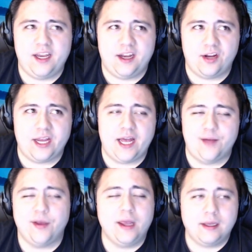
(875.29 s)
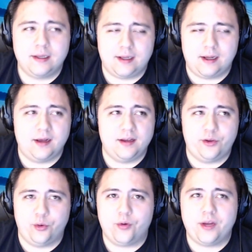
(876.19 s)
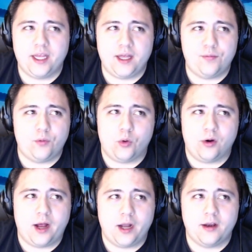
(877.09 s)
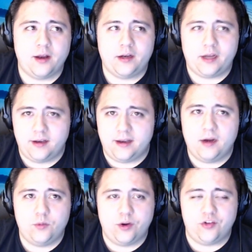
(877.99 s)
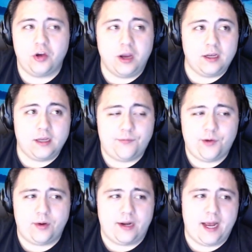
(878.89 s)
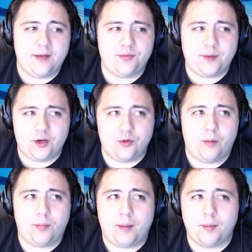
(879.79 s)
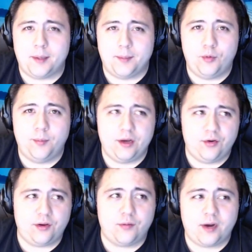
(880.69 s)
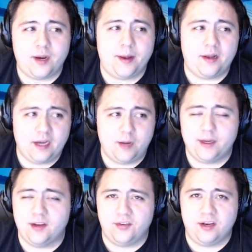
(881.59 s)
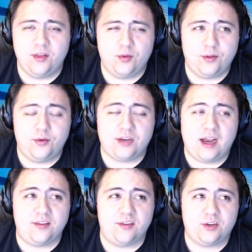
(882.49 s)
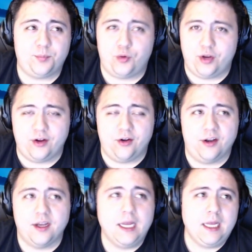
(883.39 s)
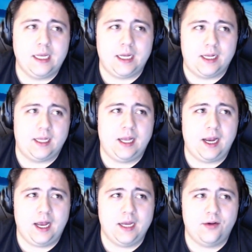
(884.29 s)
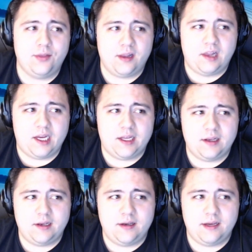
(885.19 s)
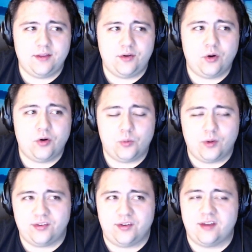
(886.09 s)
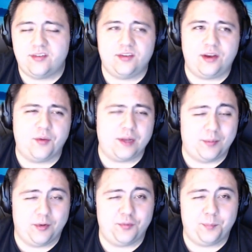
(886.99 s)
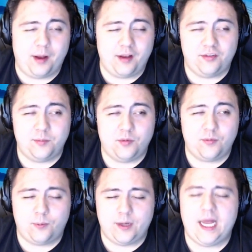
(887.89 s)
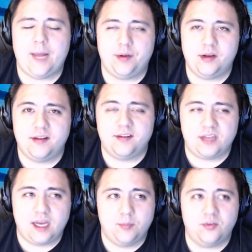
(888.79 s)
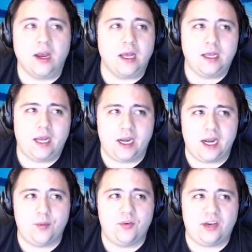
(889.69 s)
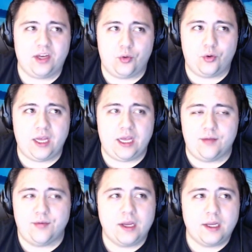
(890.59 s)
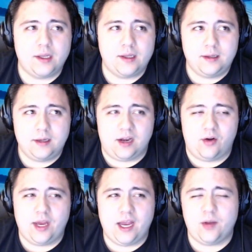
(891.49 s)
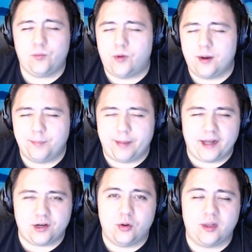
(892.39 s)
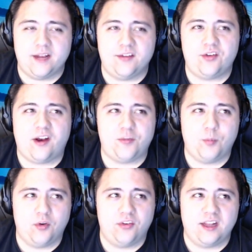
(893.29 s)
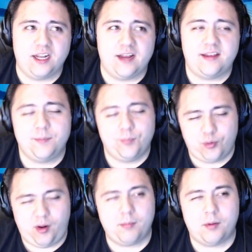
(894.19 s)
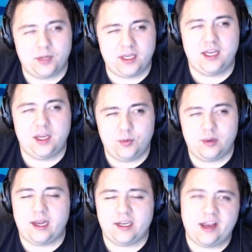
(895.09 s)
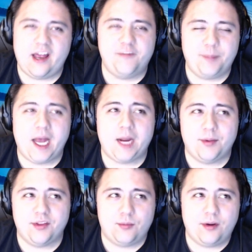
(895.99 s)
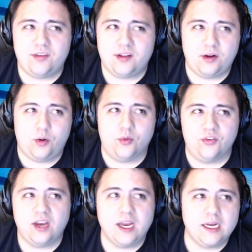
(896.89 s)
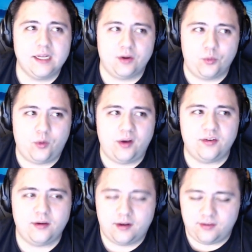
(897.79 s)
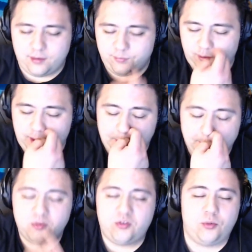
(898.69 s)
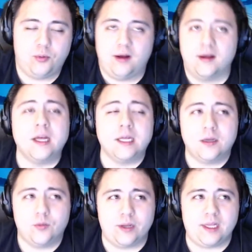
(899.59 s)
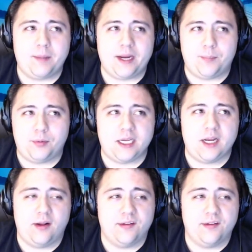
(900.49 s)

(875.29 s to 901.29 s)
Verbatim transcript: You know, you have uh, Georgiev or Annunen in net, which if you're an Avs fan, you are probably pooping yourself right about now because neither of those guys looked pretty good. Uh, I, I, know that like neither was necessarily responsible for what happened in these games, and I would say Georgiev you know, he had one bad goal against Josh Morrissey that I think probably he would like to have back, but the rest of the goals, there wasn't a ton for him to uh, really make a play on.